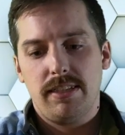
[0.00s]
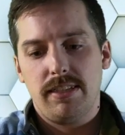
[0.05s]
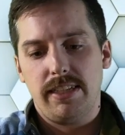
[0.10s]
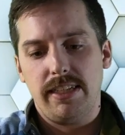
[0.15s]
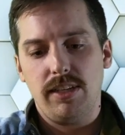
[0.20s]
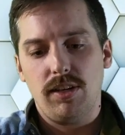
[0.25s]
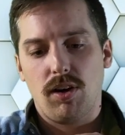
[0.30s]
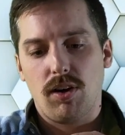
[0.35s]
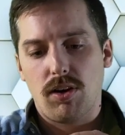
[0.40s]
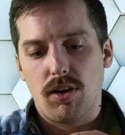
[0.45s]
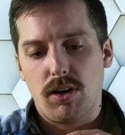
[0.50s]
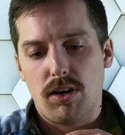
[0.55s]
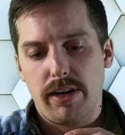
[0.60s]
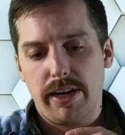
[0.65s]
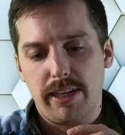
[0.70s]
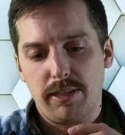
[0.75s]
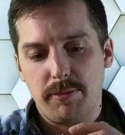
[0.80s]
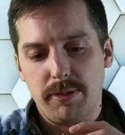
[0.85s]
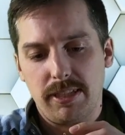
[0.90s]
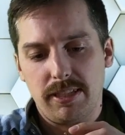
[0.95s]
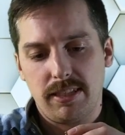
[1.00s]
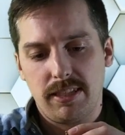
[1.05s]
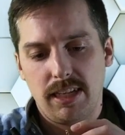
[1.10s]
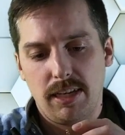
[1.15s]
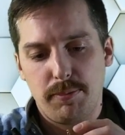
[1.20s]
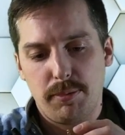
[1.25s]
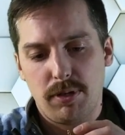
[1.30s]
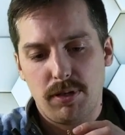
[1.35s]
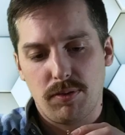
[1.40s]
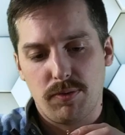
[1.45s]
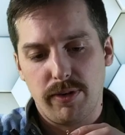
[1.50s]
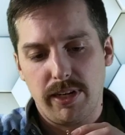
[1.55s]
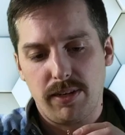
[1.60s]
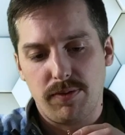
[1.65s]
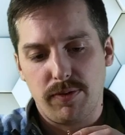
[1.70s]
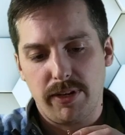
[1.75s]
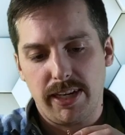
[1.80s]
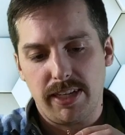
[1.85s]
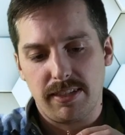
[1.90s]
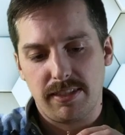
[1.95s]
Trrs means tip,
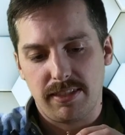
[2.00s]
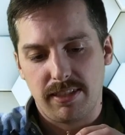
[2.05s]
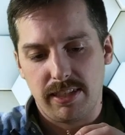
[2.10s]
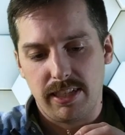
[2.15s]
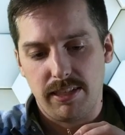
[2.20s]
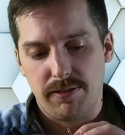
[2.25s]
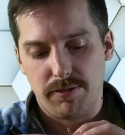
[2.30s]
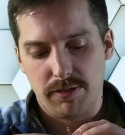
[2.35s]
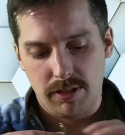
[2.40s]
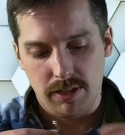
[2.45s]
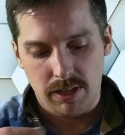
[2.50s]
ring, sleeve.